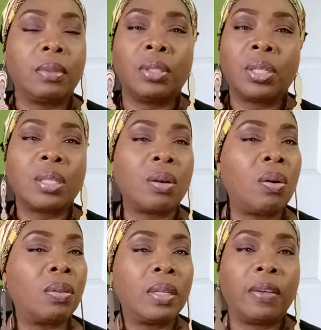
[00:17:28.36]
just
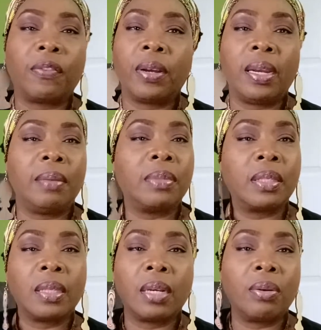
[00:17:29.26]
all the different names.
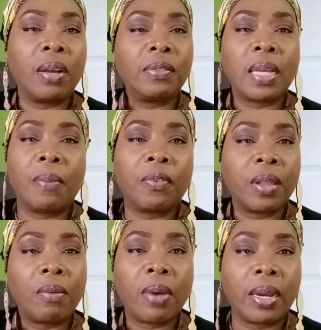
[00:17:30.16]
I don't have time for
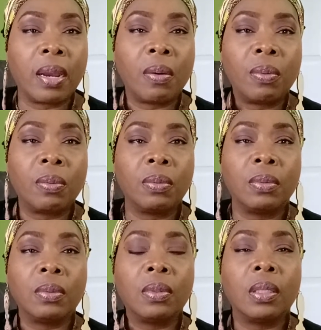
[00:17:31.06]
that right now.
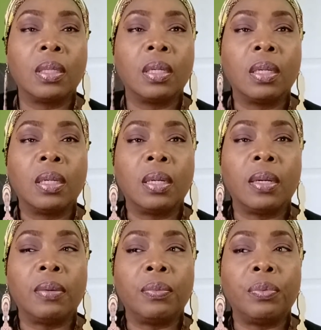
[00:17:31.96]

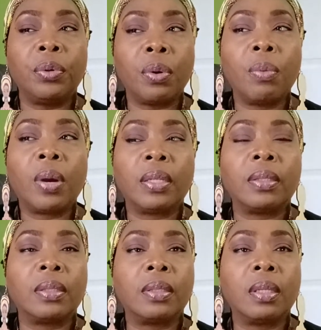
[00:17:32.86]
We know what
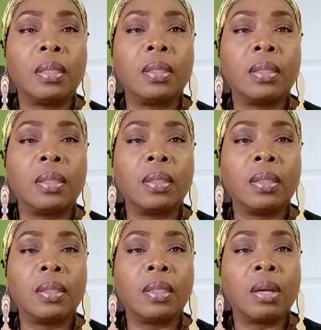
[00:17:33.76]

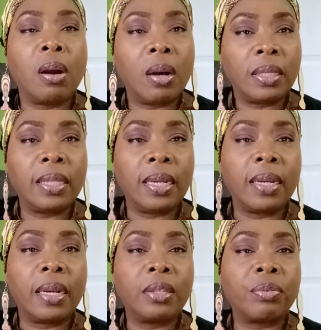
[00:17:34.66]
the continent
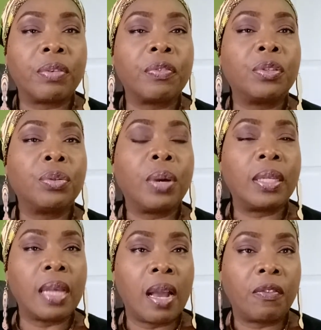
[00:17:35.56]
that is referred to
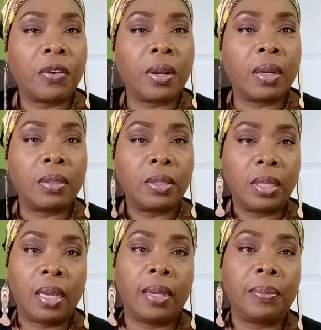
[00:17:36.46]
as Africa
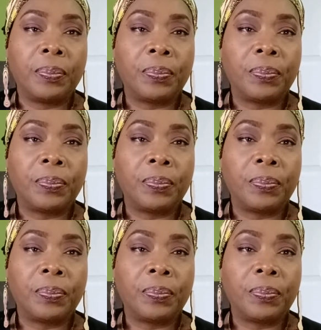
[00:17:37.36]
today.